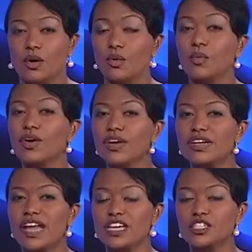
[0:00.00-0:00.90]
We're at
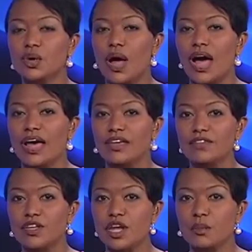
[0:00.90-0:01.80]
a national high
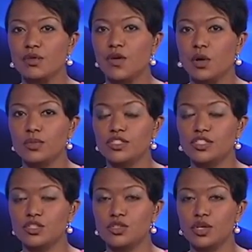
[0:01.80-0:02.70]
of the number of homeless
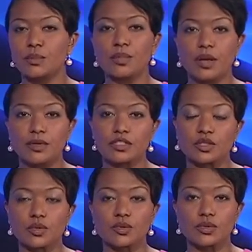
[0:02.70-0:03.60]
children in public
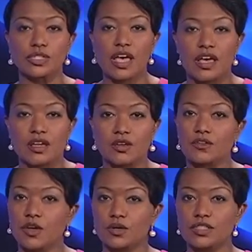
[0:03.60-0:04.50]
schools.
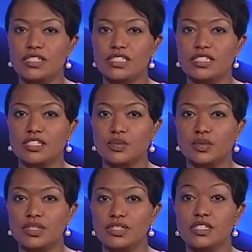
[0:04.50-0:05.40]
New federal statistics
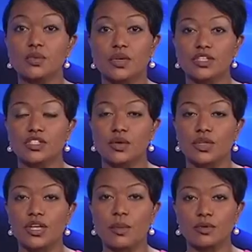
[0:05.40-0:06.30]
released this week show
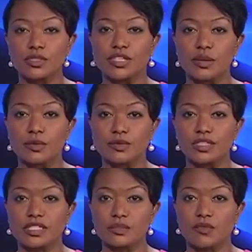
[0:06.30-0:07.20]
the numbers doubled
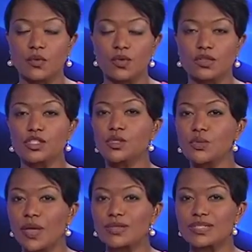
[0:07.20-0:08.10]
since before the
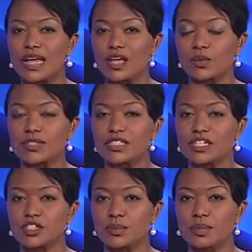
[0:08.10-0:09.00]
2008
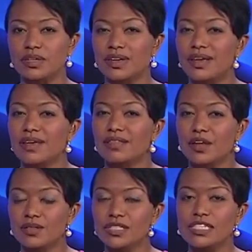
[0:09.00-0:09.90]
recession, but
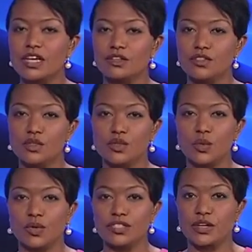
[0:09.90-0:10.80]
there's a tale of two
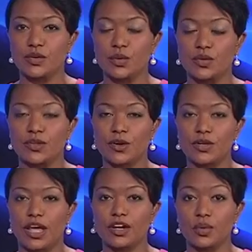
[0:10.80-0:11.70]
stories here in North
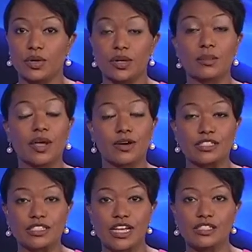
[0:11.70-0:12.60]
Carolina when
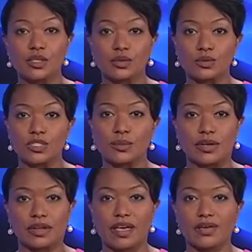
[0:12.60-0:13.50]
comparing state totals to
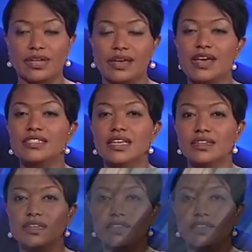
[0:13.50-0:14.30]
Pitt County. Take a look